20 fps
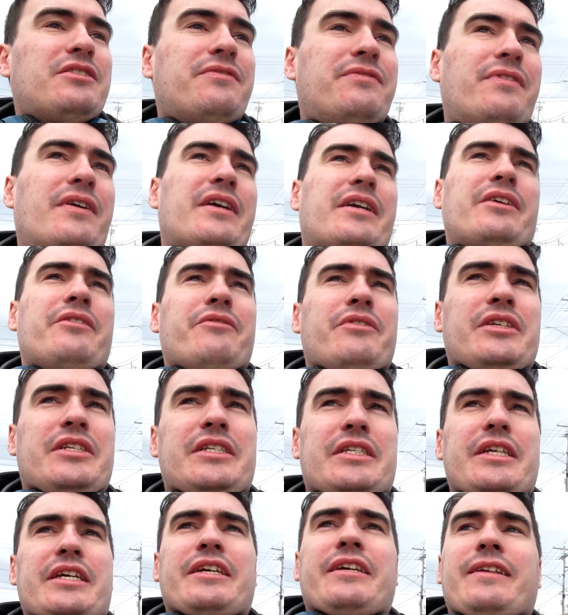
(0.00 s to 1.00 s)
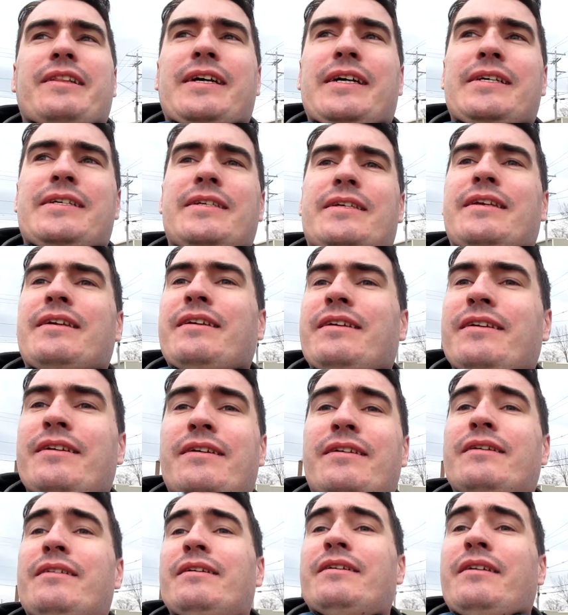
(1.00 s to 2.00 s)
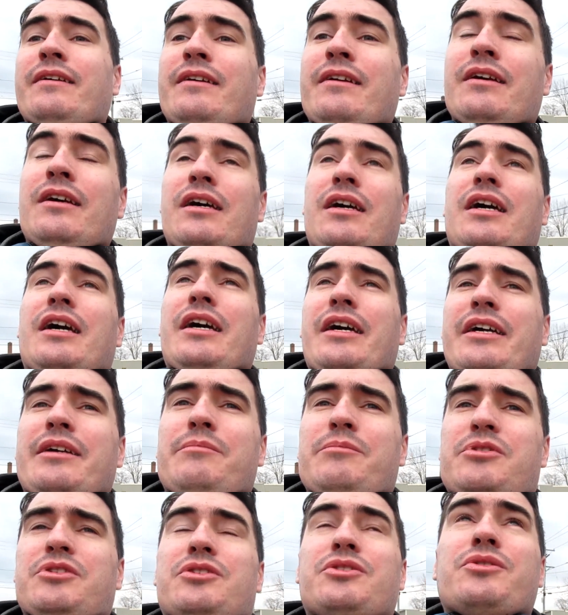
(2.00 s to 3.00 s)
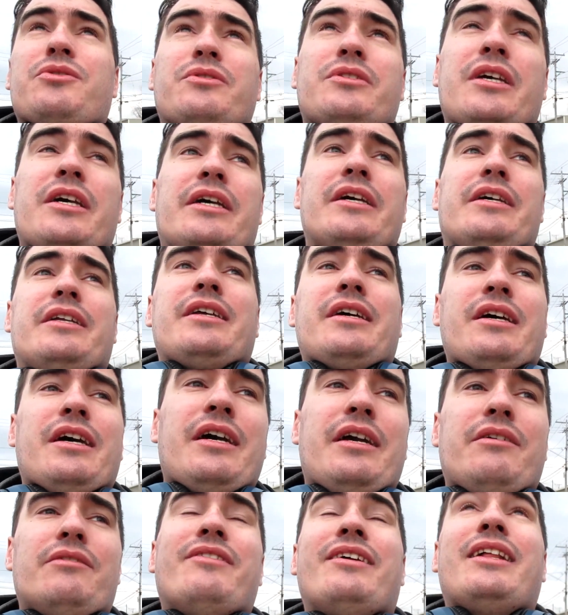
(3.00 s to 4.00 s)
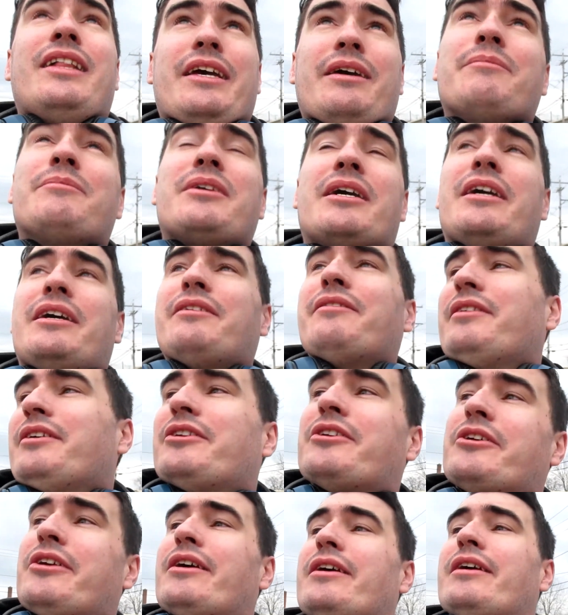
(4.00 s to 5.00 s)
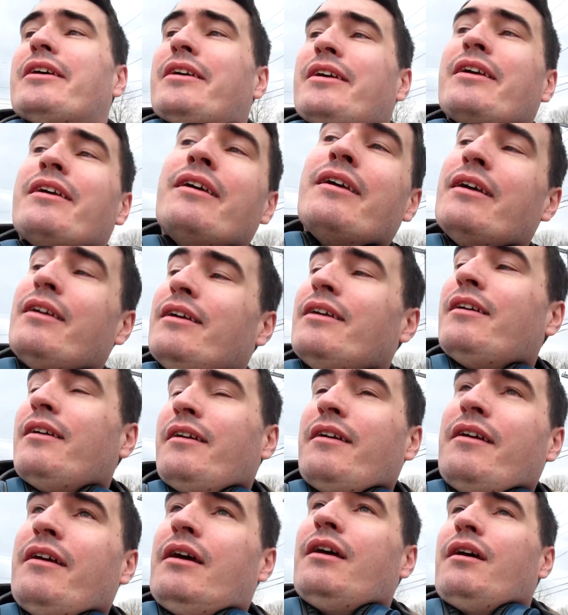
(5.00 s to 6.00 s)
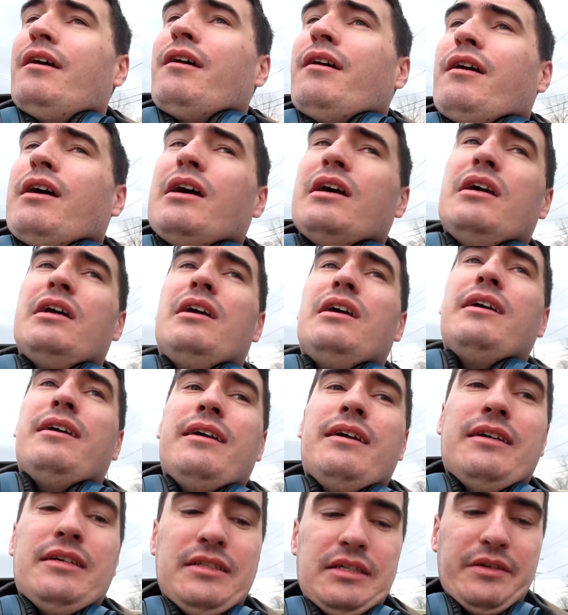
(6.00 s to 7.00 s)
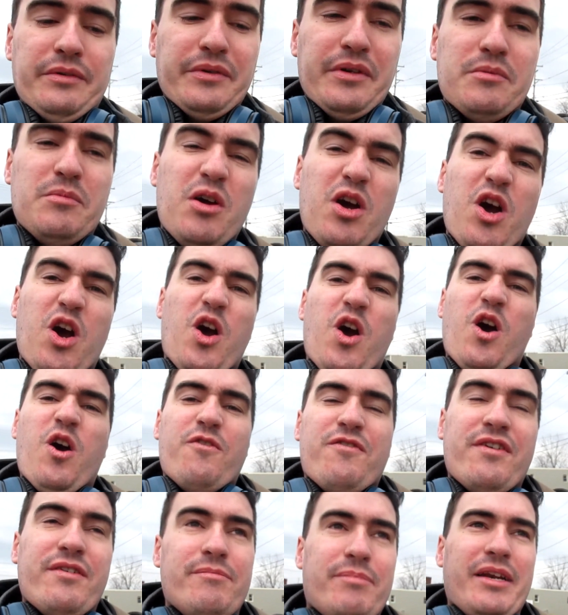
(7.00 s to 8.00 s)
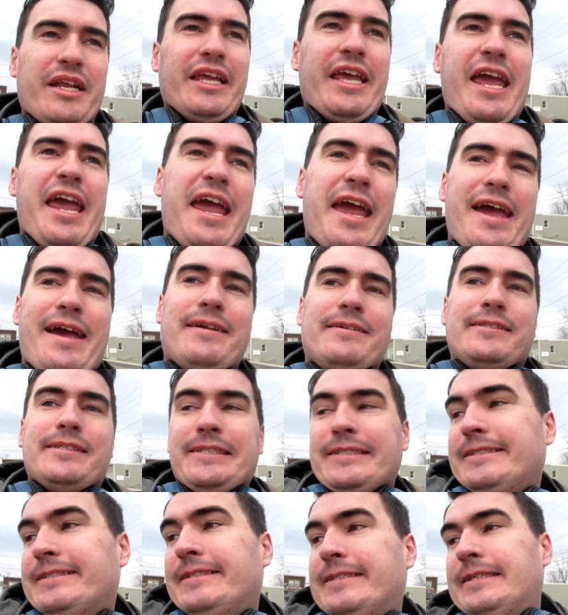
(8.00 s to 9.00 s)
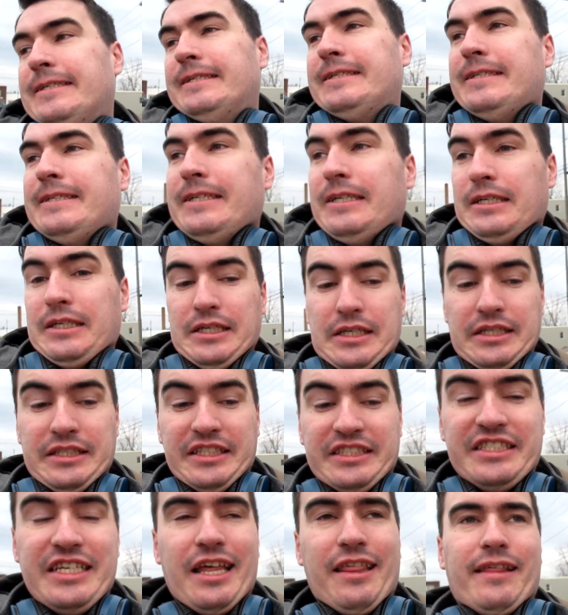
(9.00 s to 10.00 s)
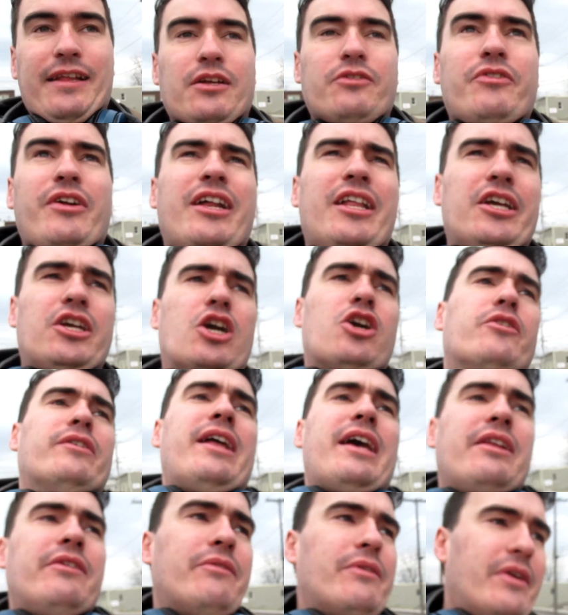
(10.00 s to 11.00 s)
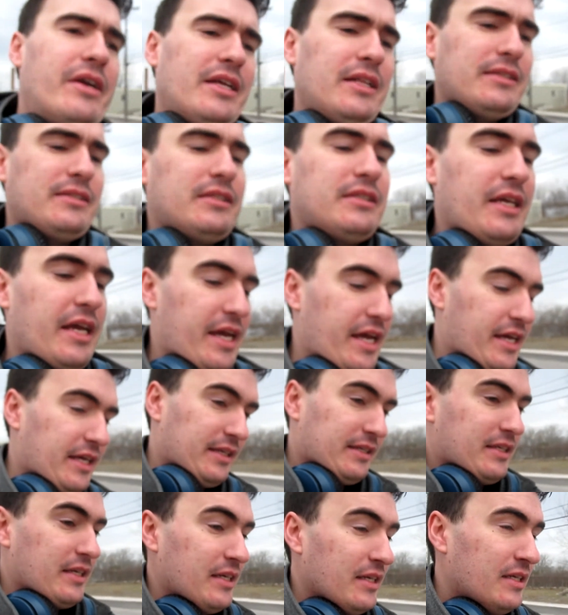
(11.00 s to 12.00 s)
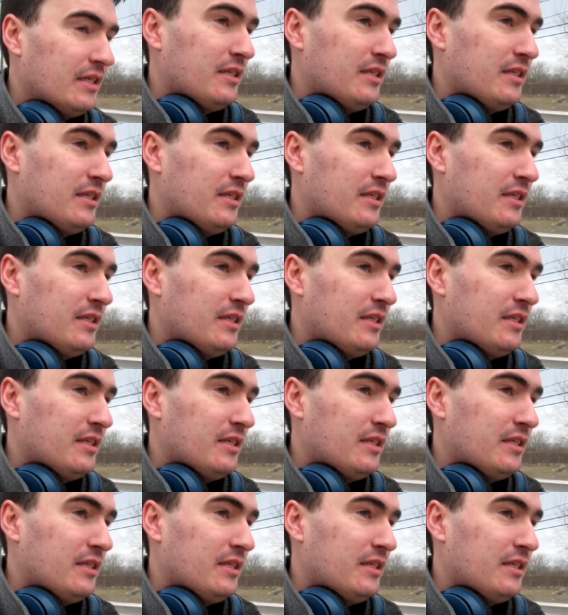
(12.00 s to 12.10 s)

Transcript: fucking ridiculous. I am so tired. I really am tired of this shit. I wanna move, but I can't. Because there's nothing really going anywhere else, and